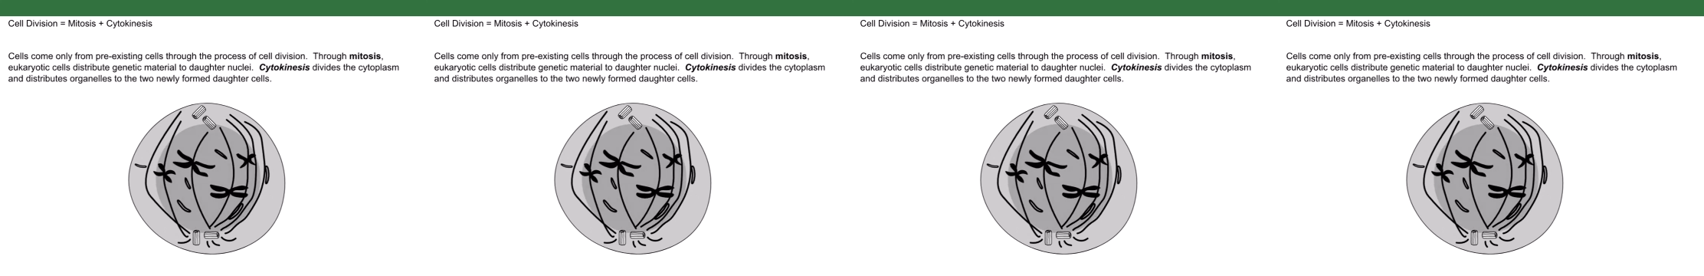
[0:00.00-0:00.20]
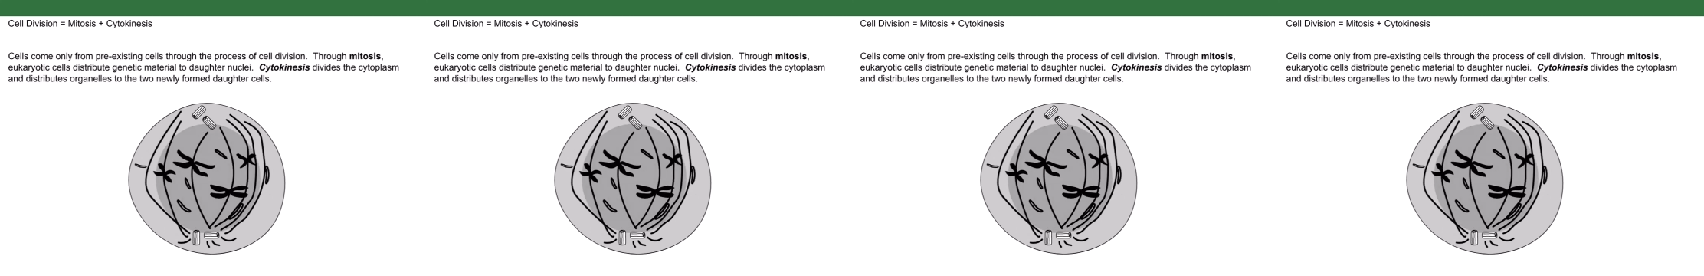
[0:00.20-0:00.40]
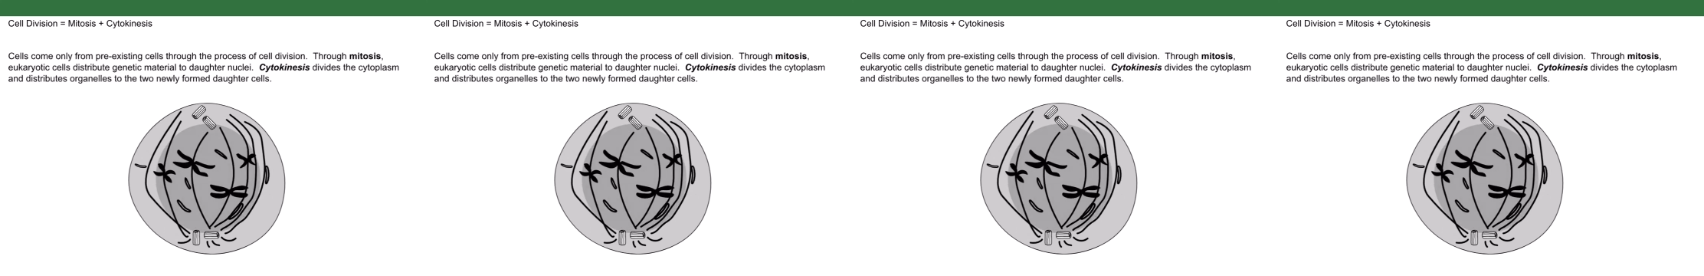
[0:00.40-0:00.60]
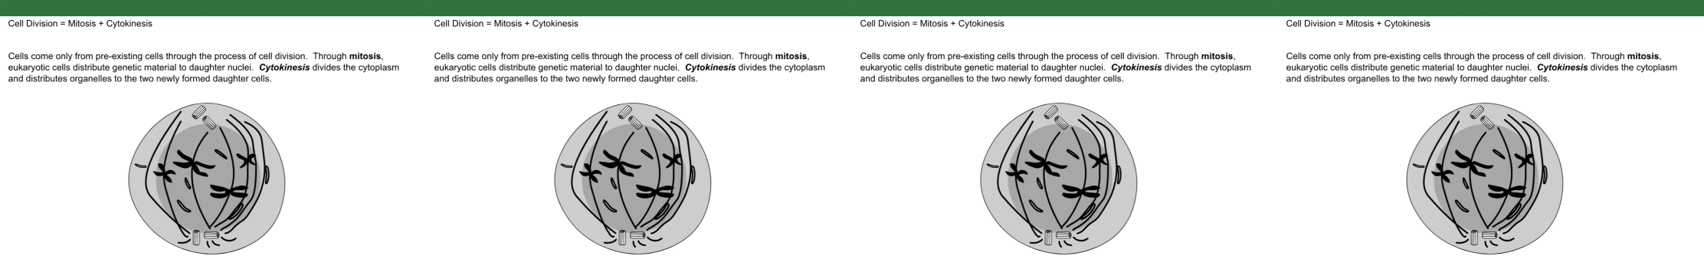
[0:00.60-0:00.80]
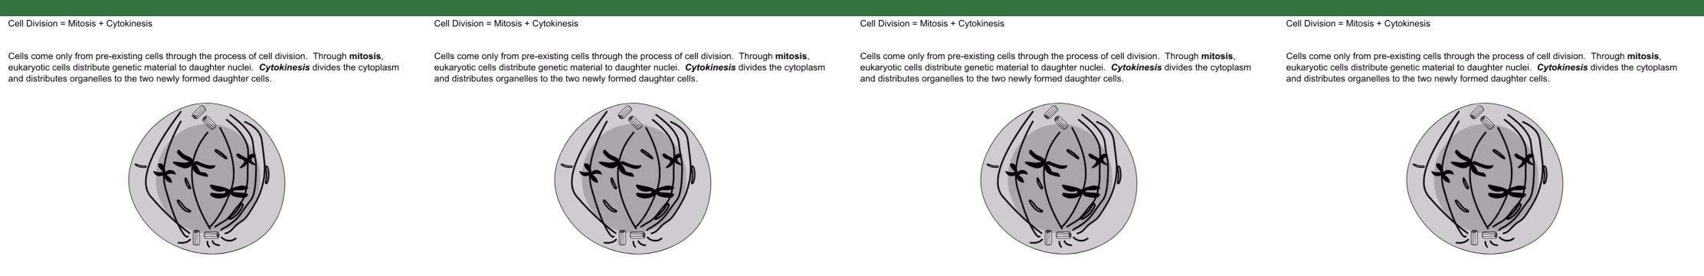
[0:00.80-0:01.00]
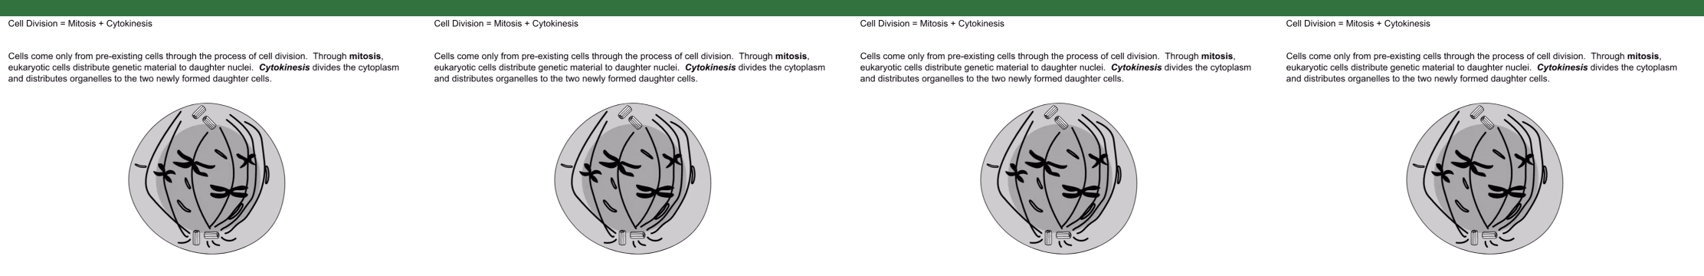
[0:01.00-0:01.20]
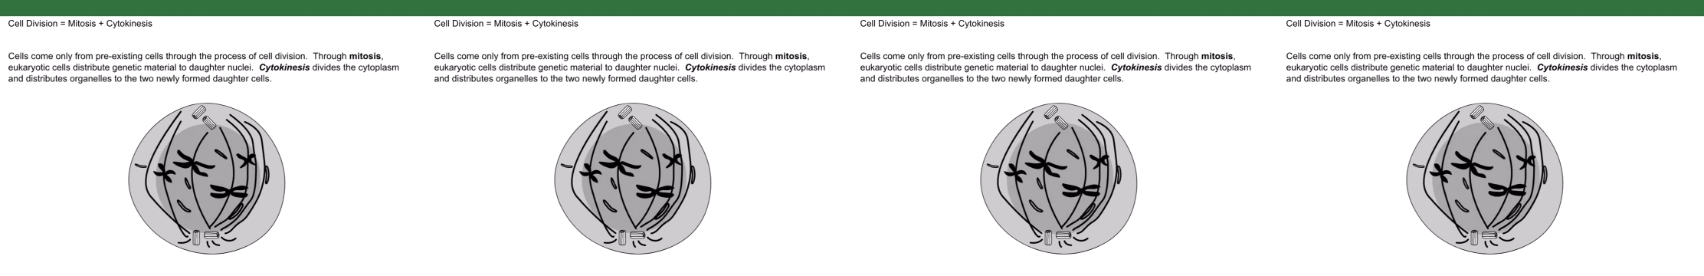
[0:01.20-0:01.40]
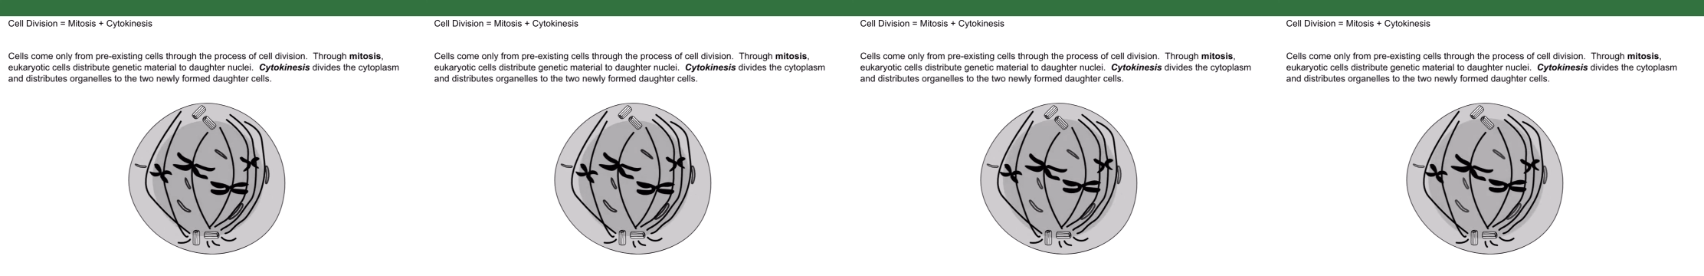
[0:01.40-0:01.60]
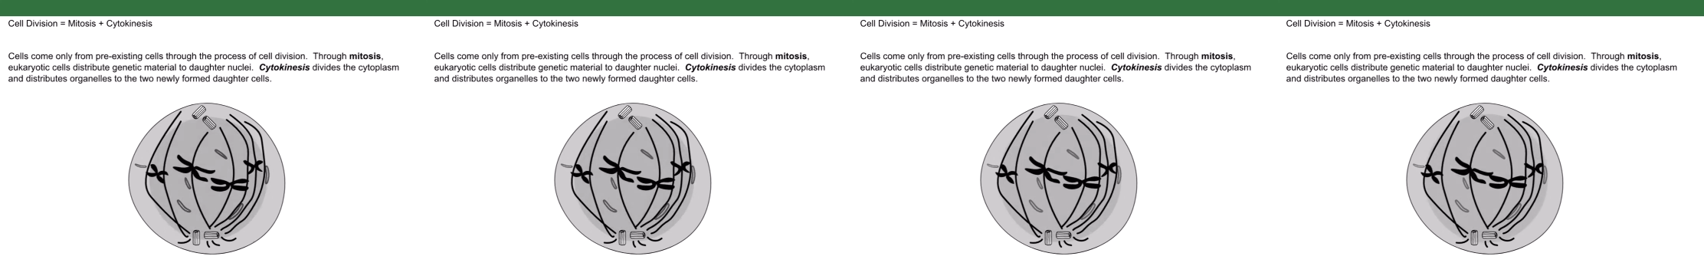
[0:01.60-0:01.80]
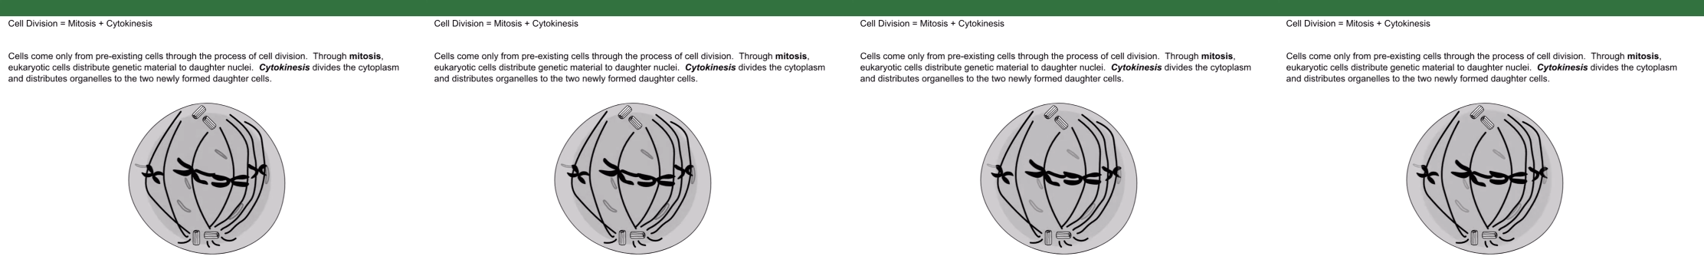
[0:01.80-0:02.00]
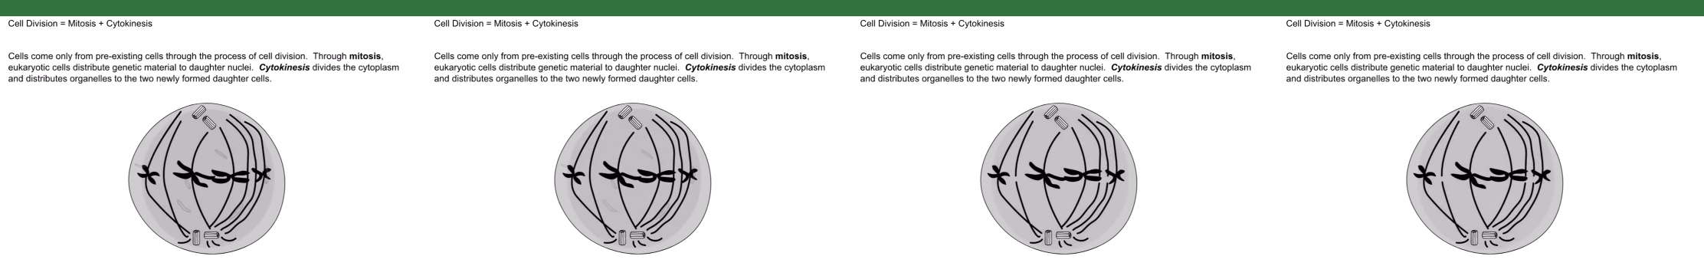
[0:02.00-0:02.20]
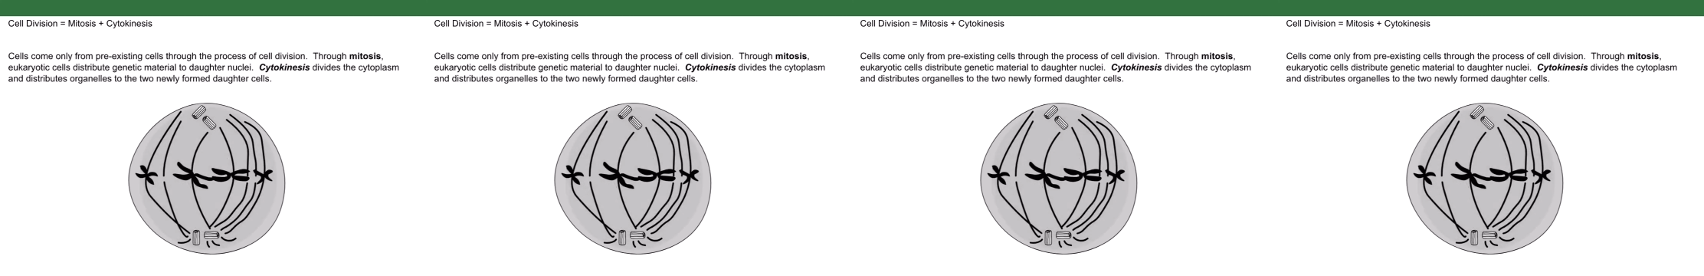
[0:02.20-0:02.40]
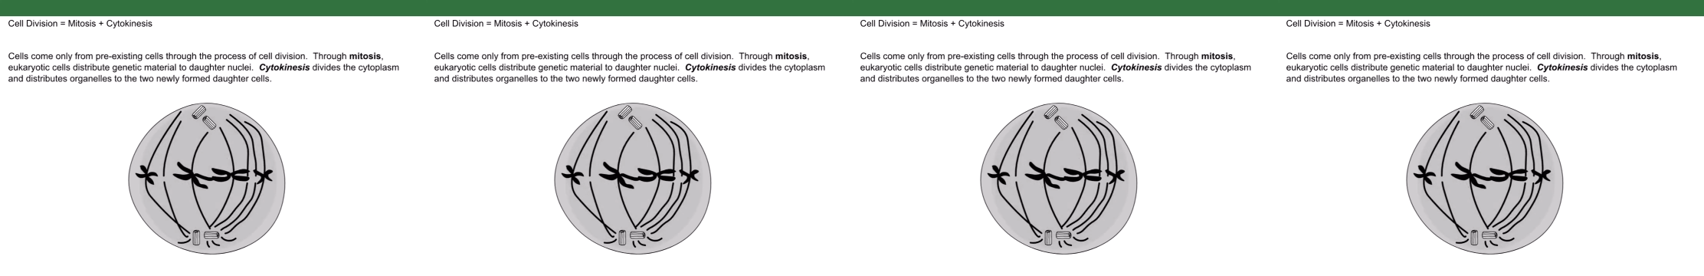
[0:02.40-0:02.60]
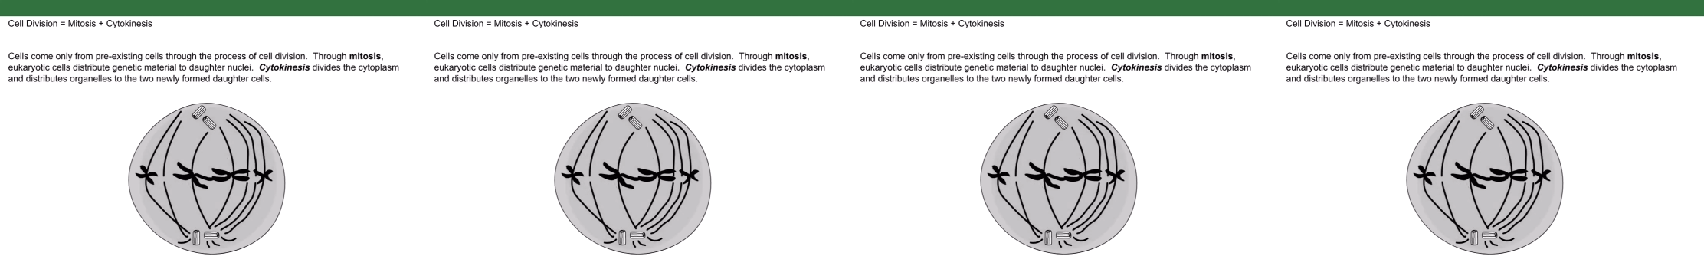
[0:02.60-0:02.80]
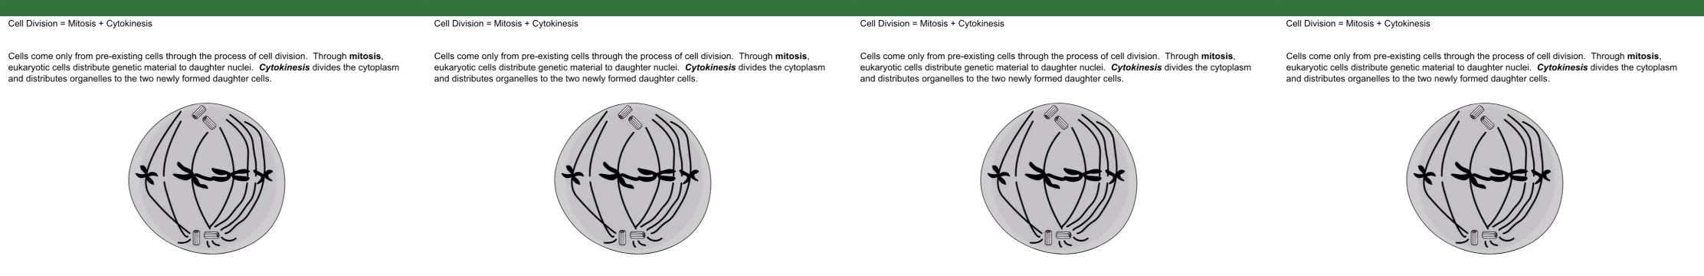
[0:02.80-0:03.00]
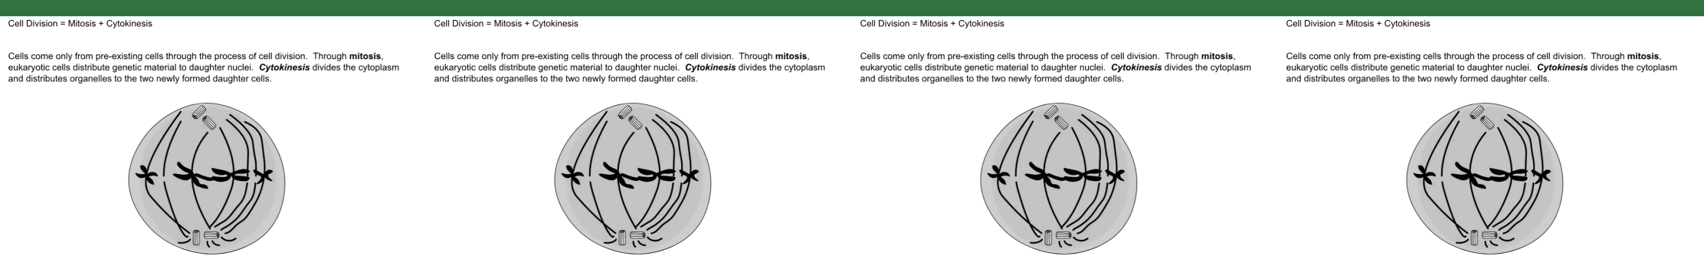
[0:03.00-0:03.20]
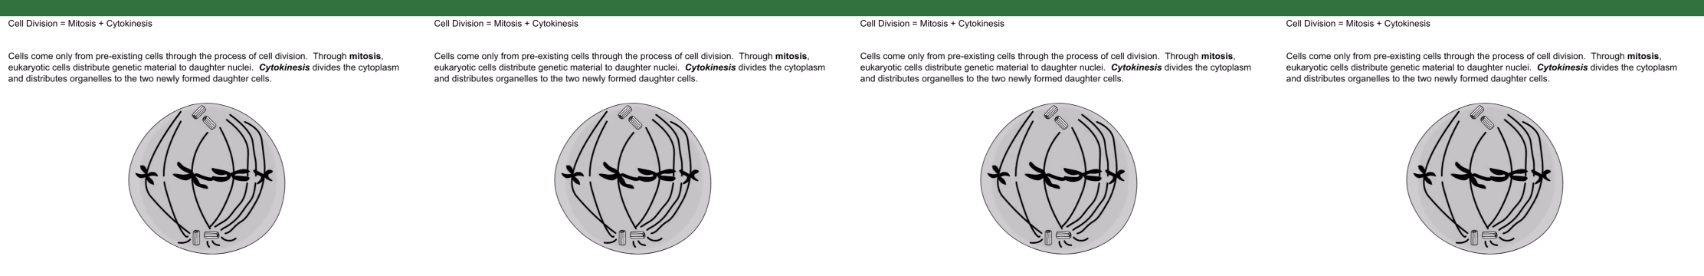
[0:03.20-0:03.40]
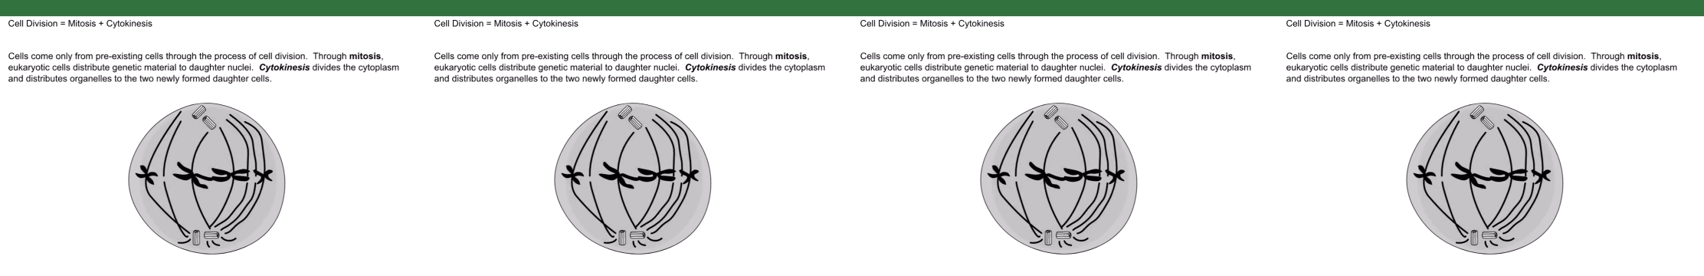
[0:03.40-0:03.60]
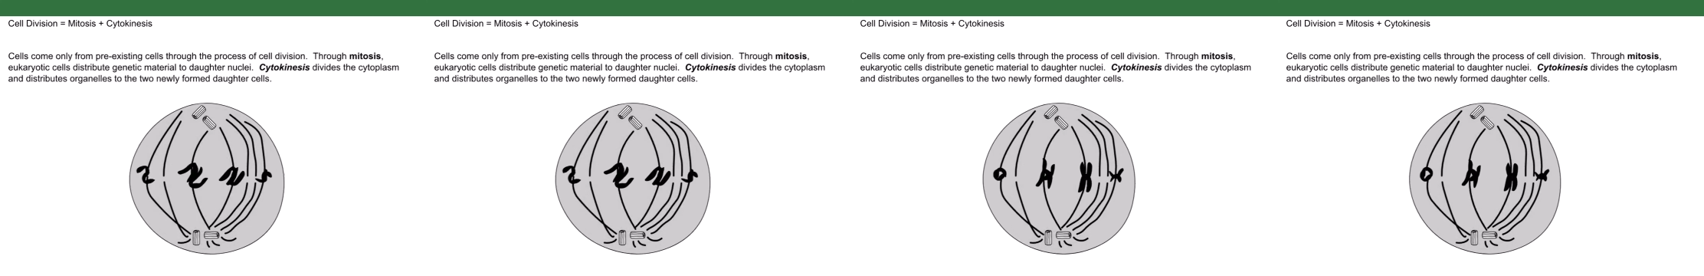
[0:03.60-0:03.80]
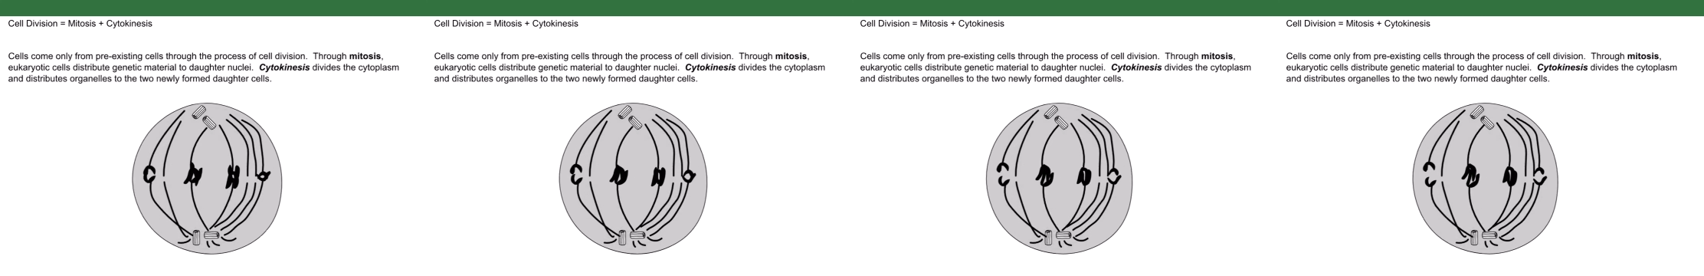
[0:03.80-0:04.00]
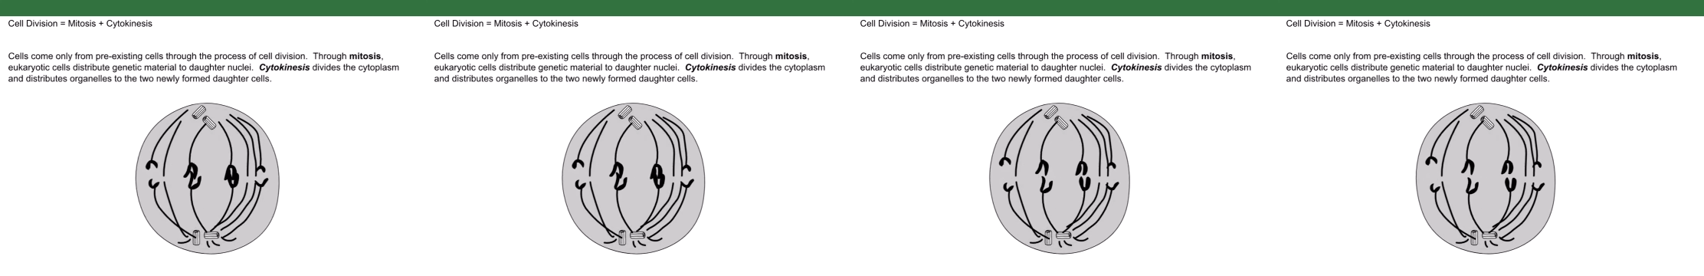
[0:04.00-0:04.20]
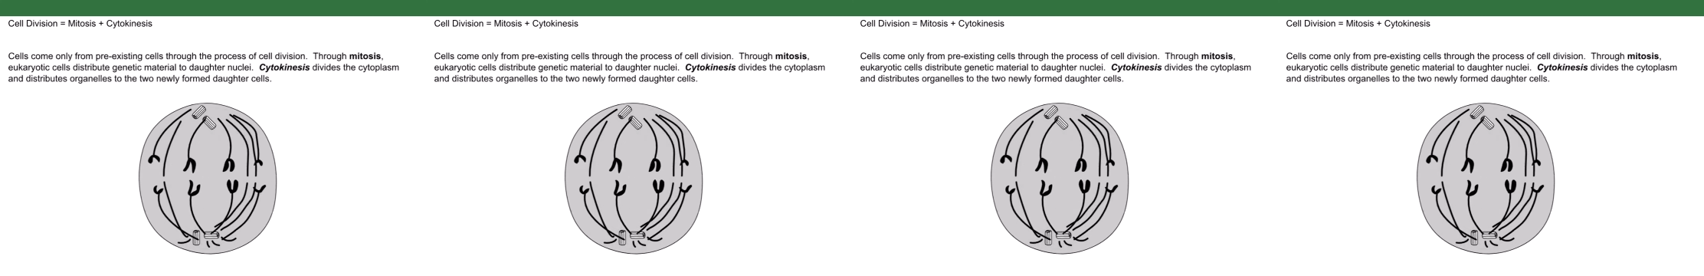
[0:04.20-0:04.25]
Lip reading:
No face is visible, so there are no lips to read.